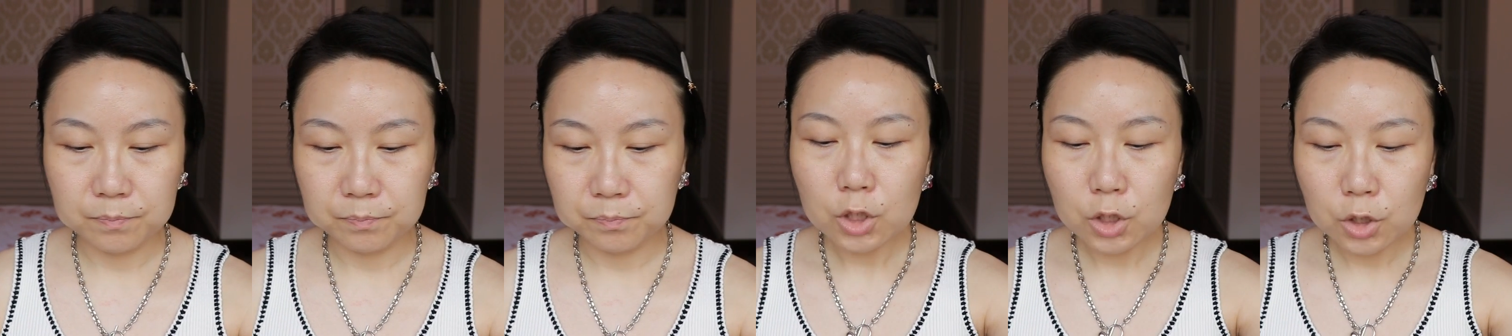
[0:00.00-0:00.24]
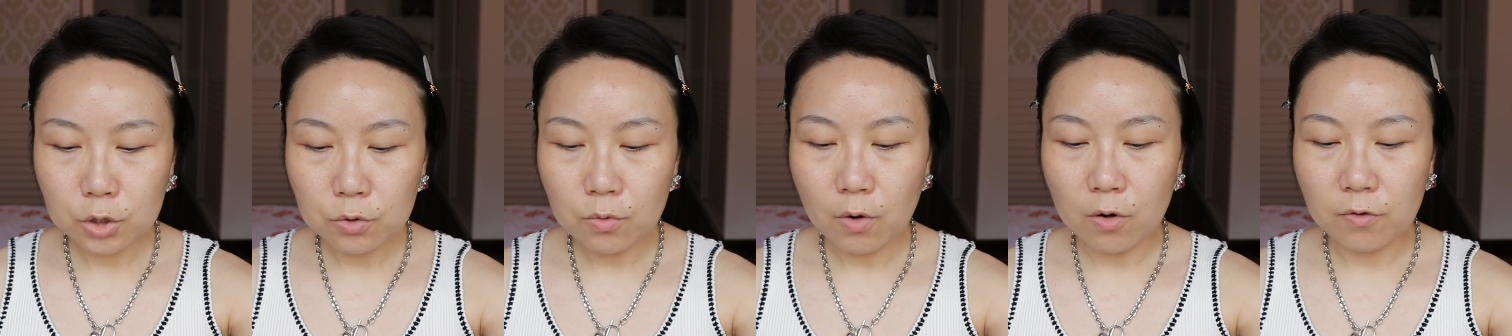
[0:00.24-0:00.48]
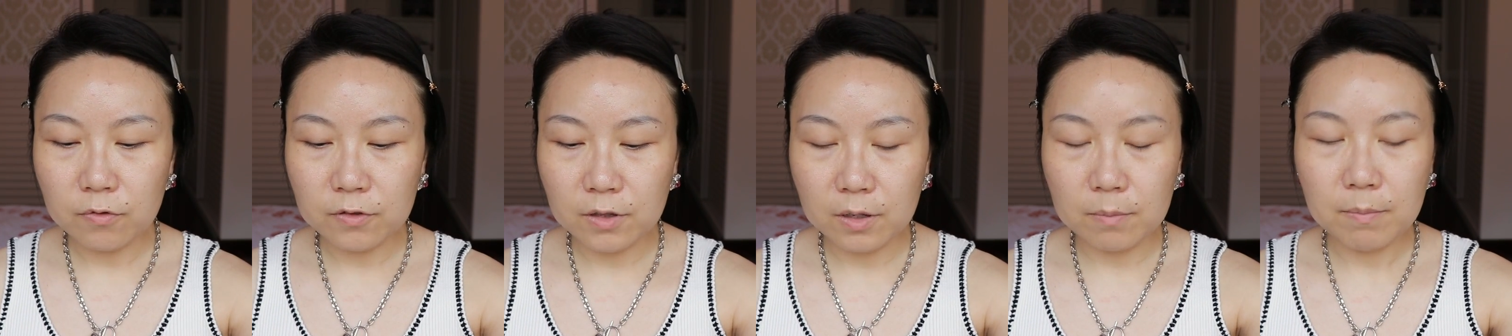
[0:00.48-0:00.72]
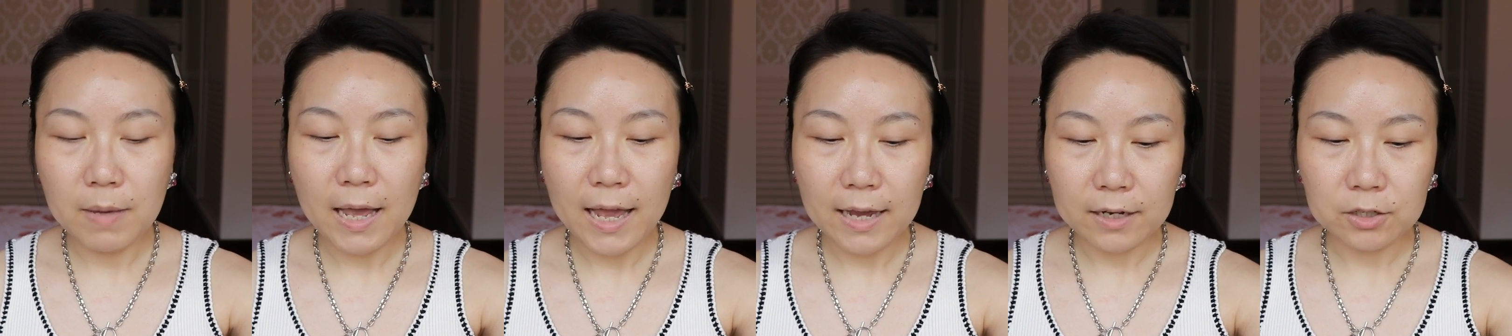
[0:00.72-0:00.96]
Two of
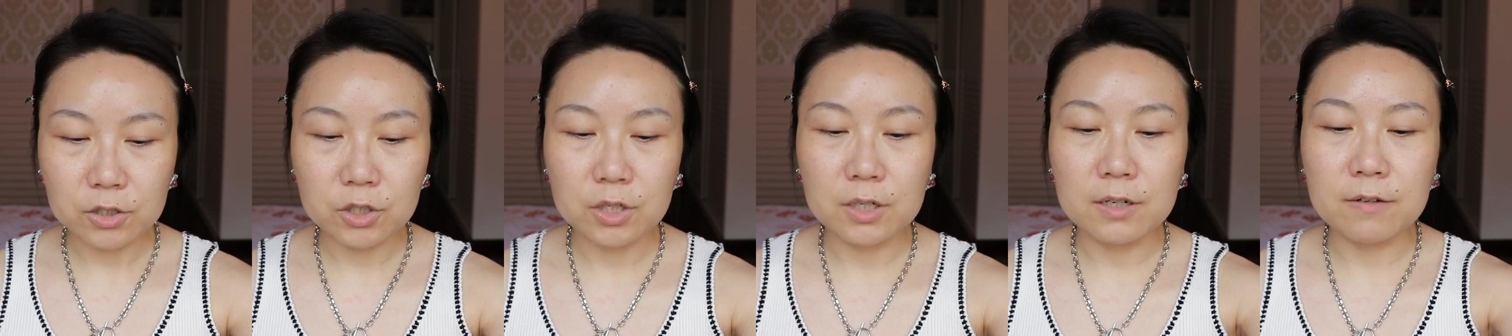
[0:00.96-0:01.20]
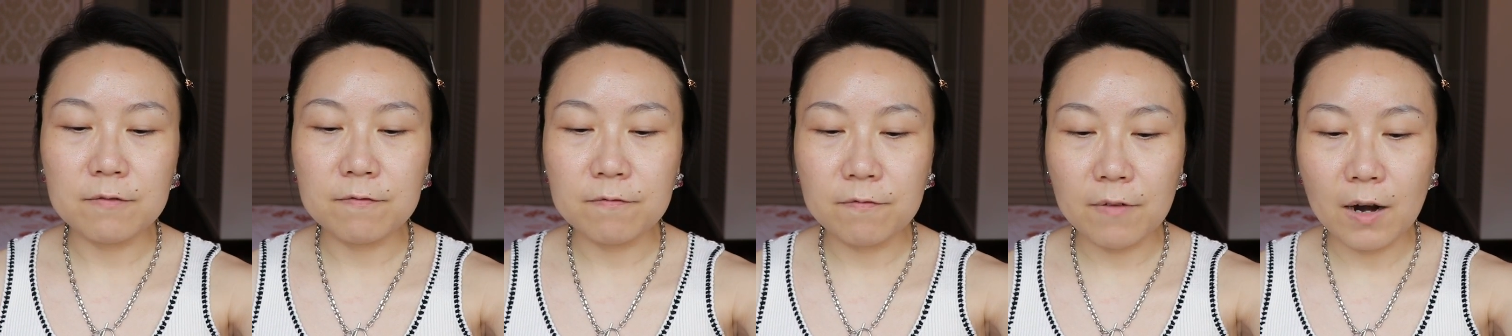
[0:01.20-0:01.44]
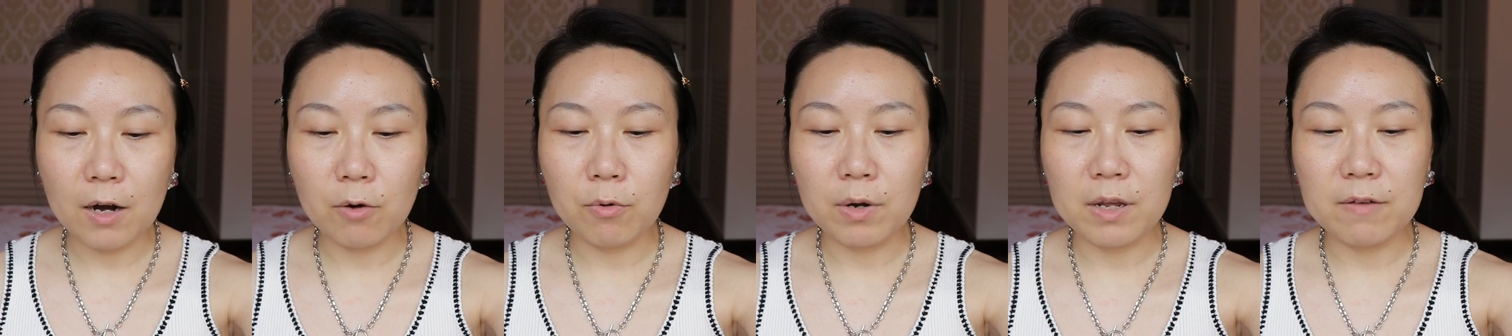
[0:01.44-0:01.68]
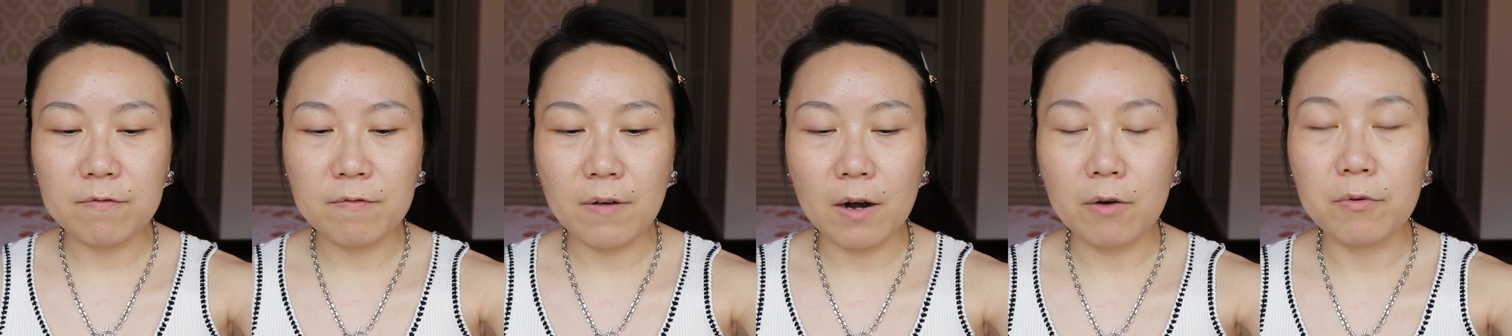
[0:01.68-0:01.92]
them are actually
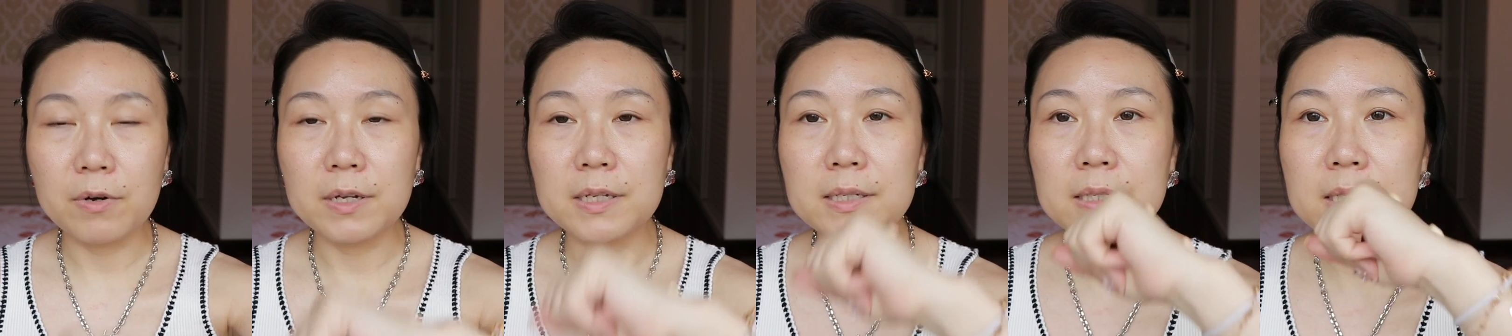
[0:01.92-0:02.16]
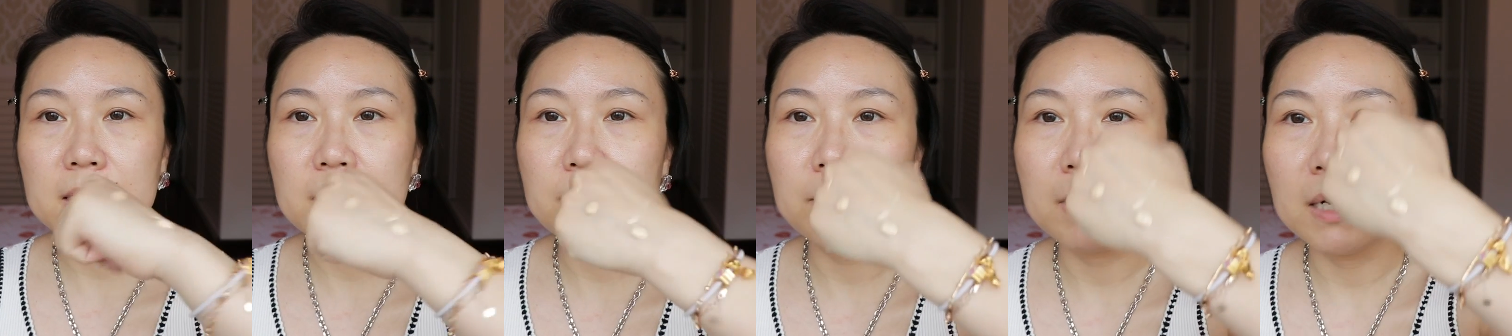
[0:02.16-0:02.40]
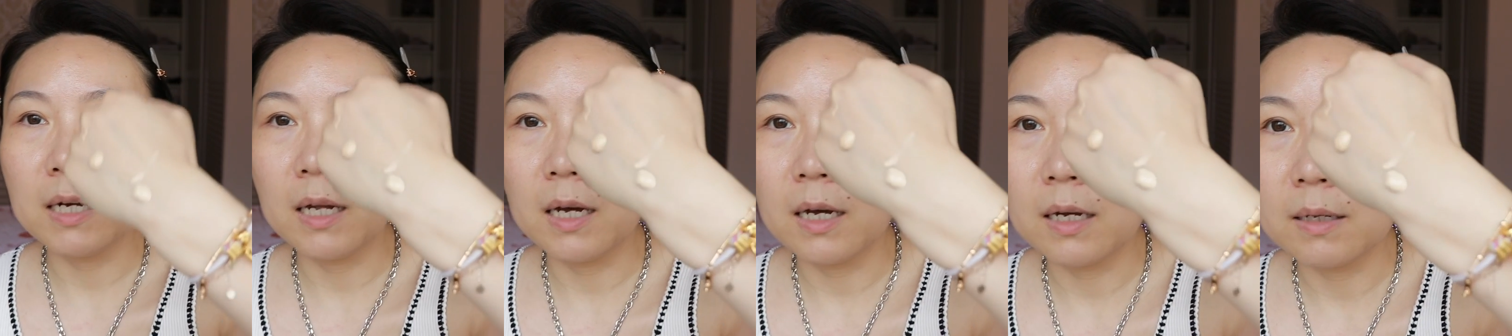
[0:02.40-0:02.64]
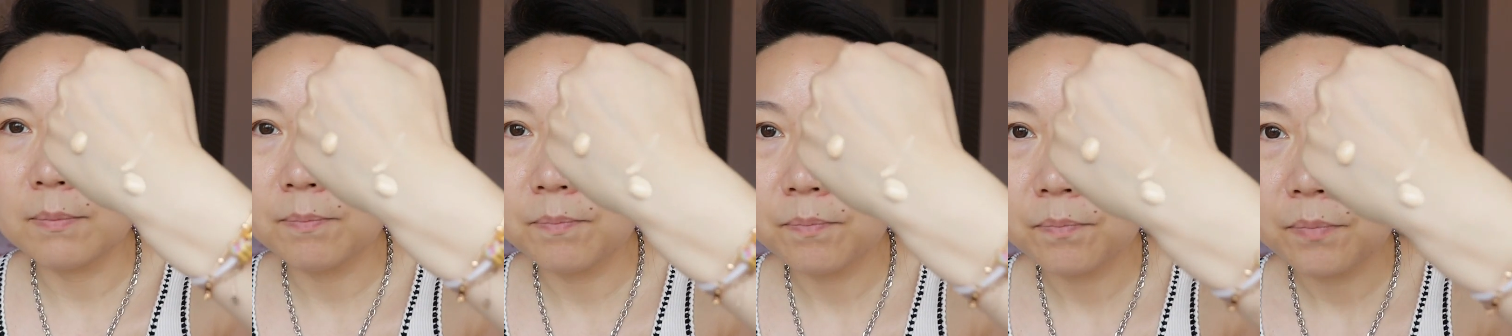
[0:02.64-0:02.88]
very, very similar.